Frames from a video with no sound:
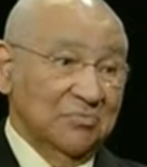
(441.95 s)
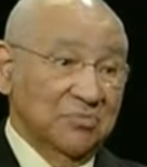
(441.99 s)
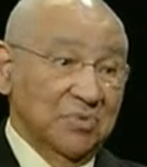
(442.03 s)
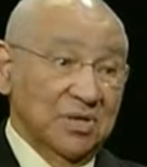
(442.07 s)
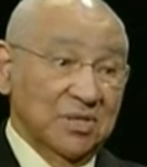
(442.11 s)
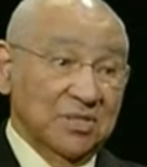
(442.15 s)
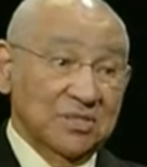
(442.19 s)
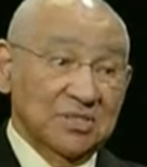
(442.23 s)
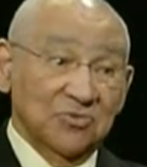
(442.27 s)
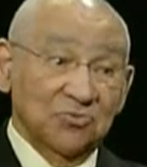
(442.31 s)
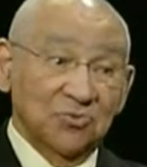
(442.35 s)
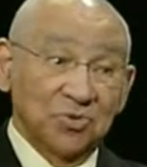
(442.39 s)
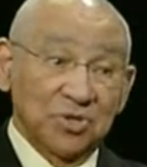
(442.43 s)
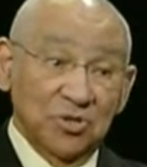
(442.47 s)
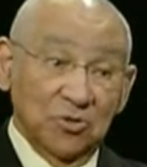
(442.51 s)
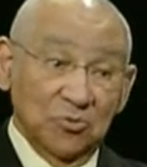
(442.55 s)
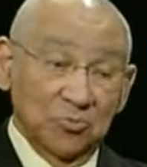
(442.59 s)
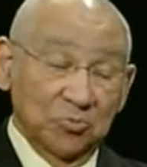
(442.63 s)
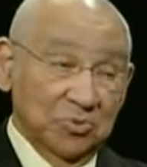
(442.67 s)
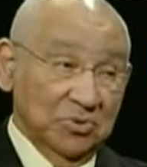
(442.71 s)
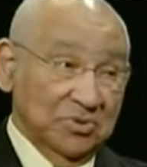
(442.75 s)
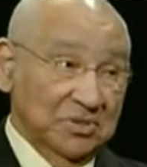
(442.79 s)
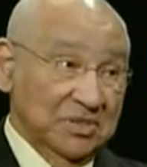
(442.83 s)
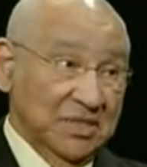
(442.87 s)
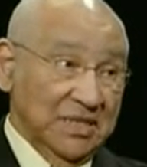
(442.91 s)
Because if we
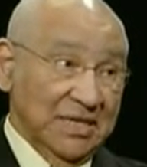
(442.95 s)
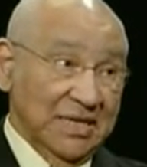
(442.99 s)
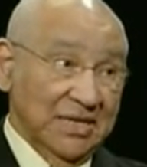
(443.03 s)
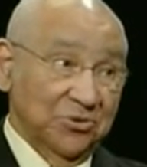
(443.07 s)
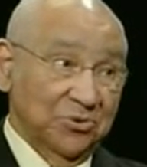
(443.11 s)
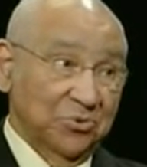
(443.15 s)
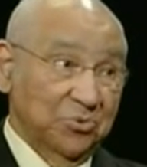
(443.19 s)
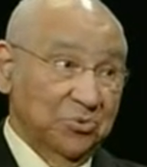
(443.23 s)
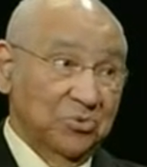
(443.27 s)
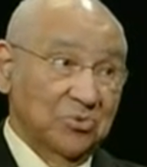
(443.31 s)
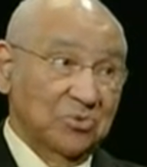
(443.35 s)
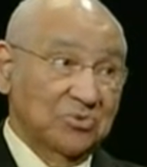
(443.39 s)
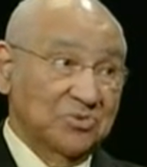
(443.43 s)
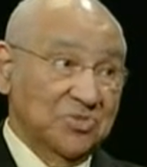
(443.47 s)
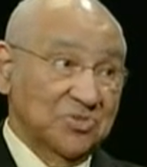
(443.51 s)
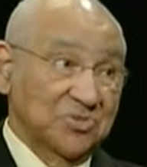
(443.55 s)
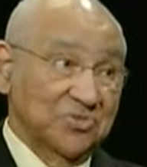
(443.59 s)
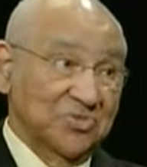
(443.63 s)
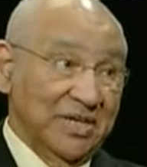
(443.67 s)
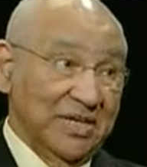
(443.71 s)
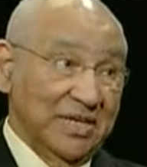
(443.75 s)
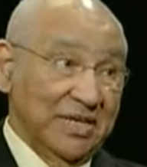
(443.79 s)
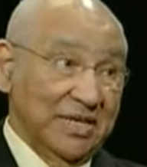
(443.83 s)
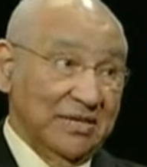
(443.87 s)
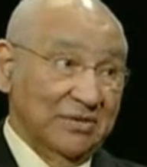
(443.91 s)
don't pull together, we won't
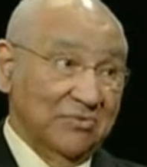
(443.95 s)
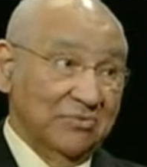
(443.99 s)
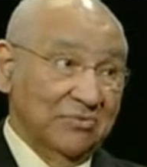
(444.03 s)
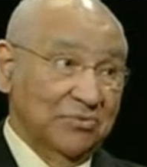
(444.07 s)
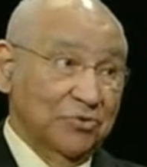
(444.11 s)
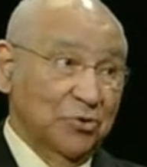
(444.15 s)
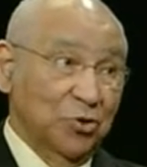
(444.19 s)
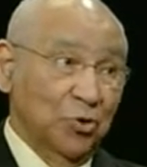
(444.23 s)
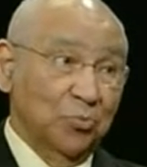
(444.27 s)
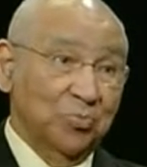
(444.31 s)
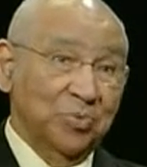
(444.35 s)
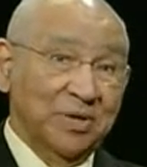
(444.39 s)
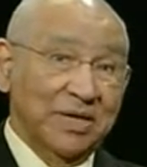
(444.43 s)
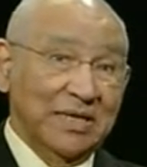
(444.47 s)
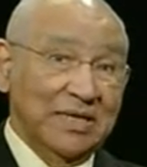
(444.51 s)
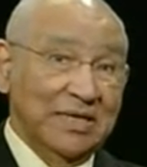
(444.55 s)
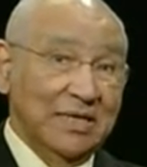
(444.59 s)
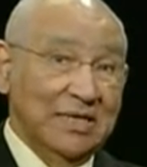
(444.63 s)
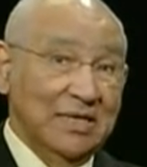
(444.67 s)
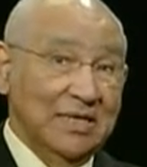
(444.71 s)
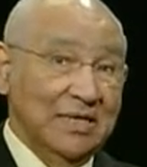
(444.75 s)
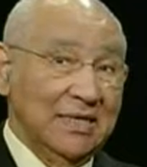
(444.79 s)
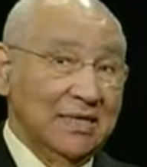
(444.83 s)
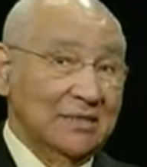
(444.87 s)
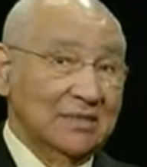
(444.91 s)
survive.
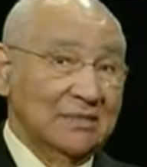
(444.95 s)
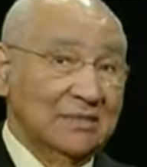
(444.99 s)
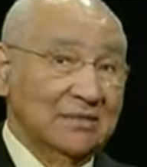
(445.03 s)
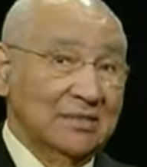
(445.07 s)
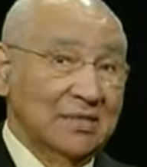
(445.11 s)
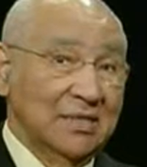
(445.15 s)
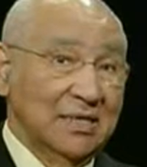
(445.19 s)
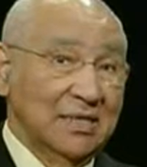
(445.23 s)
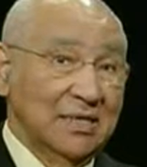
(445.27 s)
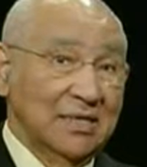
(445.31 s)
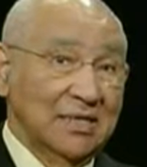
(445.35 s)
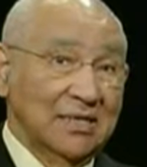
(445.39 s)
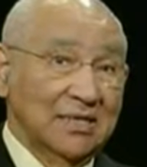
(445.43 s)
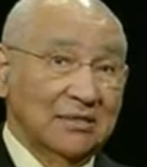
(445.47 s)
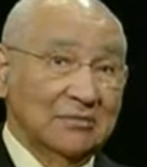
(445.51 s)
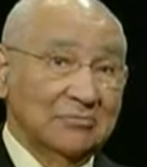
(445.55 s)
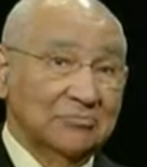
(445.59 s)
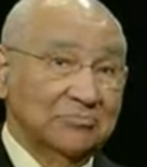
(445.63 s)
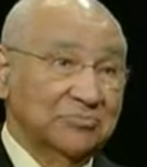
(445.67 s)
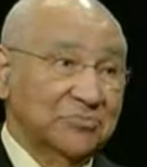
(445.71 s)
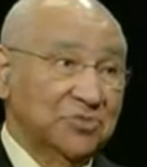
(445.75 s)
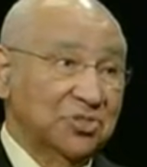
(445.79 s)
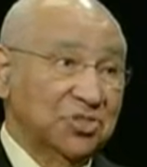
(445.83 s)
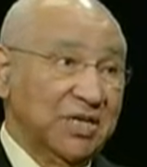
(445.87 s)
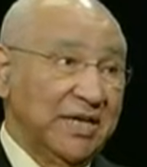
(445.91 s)
Nobody in
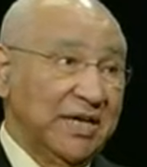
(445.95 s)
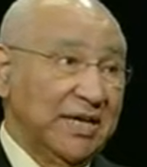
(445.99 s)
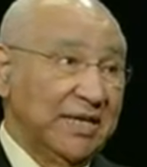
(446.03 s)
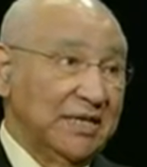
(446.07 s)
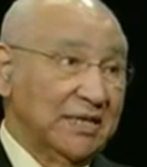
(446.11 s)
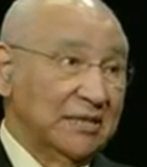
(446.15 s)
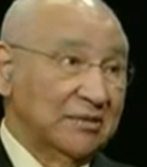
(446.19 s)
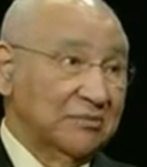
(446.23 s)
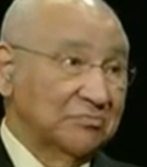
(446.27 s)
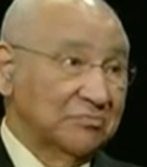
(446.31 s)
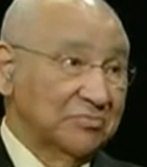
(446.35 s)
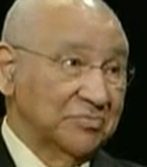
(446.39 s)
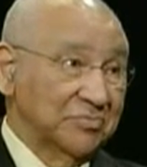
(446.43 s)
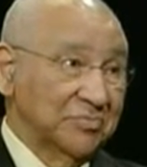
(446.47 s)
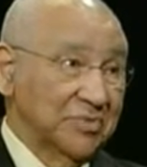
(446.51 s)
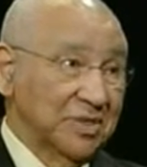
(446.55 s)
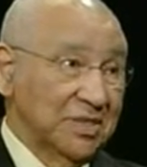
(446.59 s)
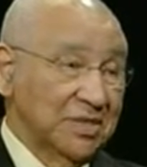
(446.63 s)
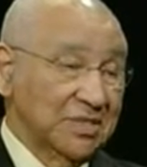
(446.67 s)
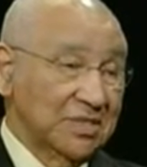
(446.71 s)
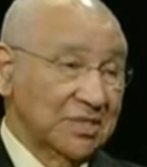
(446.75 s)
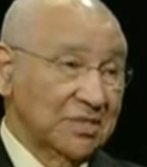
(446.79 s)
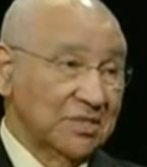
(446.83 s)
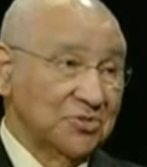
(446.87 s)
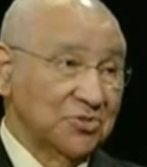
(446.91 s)
China
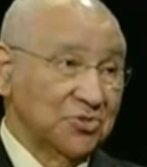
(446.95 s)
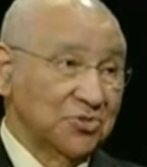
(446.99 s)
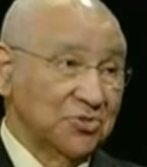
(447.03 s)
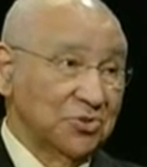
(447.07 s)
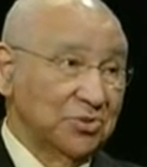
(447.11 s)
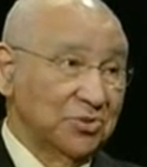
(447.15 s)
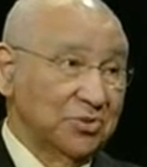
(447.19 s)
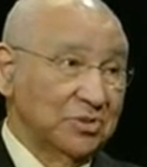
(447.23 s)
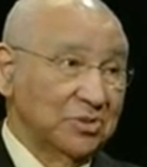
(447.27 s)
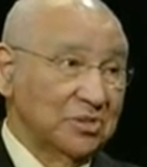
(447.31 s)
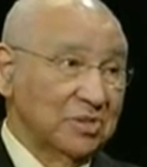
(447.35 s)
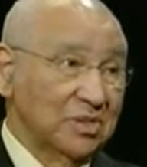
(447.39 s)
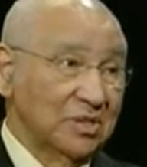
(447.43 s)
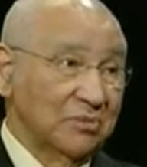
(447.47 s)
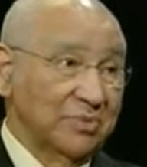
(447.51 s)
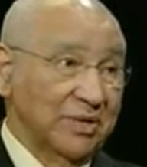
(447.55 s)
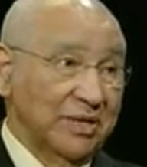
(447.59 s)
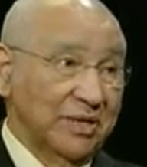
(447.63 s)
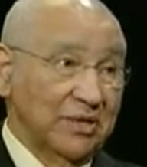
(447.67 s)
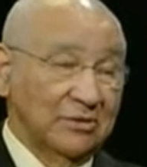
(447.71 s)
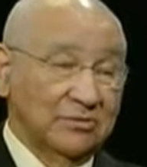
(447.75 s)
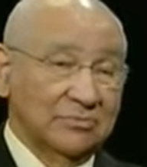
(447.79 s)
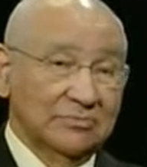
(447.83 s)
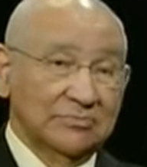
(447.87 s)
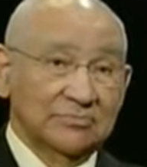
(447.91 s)
is concerned
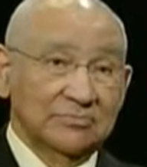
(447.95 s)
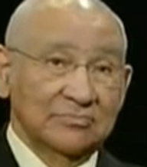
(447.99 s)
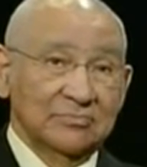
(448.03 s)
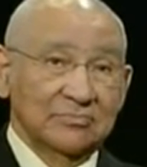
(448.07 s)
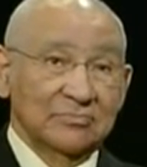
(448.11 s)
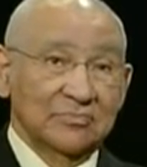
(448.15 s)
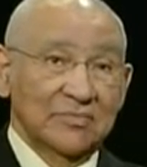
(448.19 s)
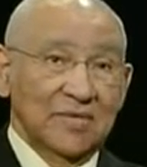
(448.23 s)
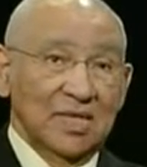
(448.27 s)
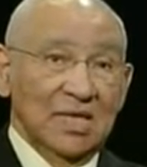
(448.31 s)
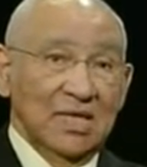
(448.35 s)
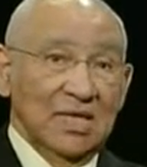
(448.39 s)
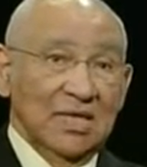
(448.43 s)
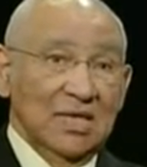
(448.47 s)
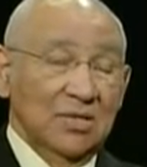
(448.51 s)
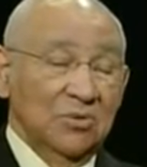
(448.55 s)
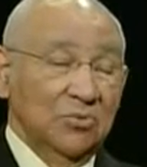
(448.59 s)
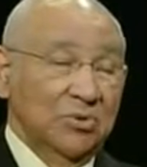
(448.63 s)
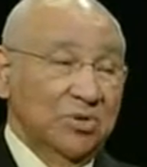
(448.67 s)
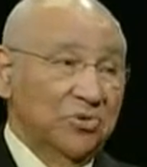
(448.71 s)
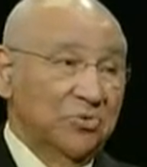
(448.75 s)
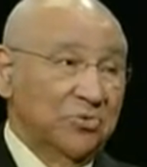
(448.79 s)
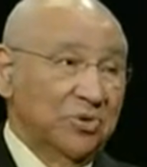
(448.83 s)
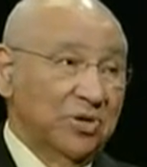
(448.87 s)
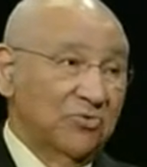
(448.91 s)
about
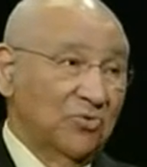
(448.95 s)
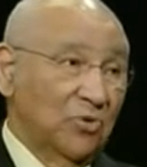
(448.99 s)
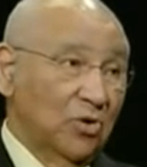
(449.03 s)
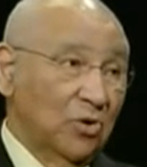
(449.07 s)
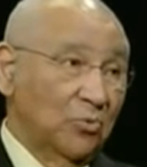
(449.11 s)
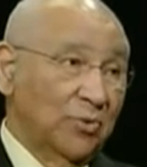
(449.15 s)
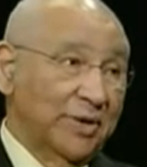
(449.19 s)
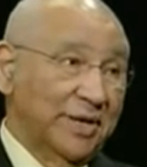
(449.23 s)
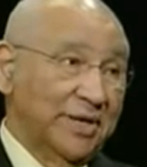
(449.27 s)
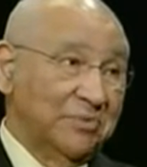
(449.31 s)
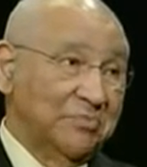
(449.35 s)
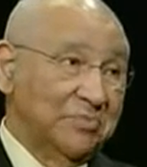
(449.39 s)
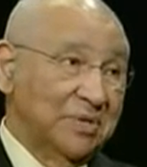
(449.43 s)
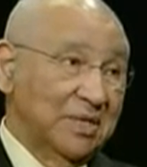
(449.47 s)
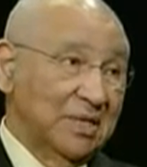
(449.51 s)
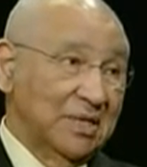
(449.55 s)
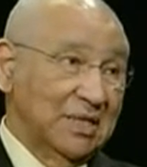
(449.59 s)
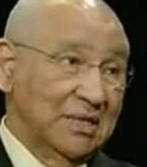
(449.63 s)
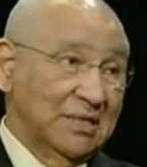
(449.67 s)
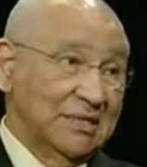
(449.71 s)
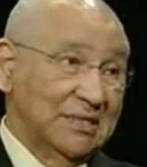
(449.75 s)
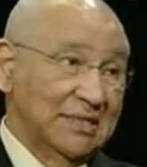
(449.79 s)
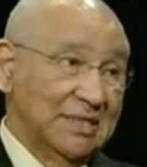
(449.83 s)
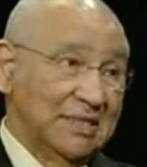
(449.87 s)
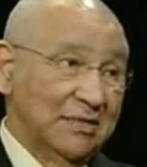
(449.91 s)
whether you have all white men
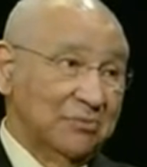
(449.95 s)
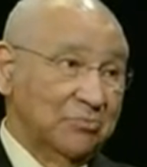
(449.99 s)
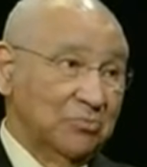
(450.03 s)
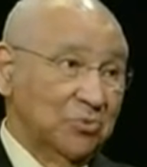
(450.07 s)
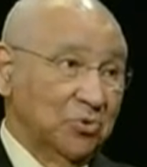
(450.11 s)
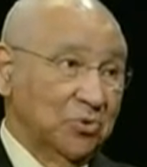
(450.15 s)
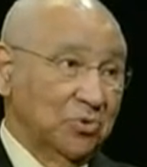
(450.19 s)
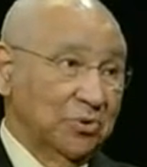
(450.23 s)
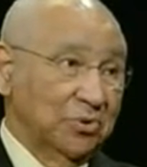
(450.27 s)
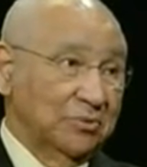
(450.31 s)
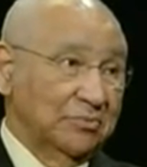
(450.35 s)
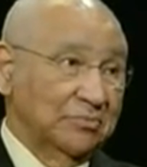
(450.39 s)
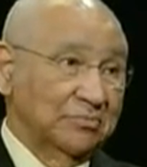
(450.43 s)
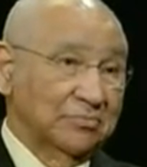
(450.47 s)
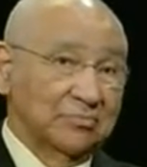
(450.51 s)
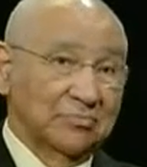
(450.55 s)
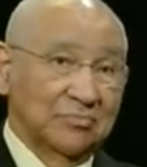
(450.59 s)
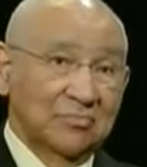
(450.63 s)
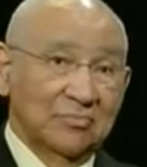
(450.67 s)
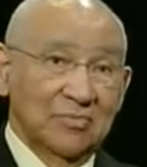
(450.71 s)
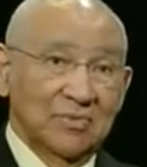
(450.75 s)
on a team or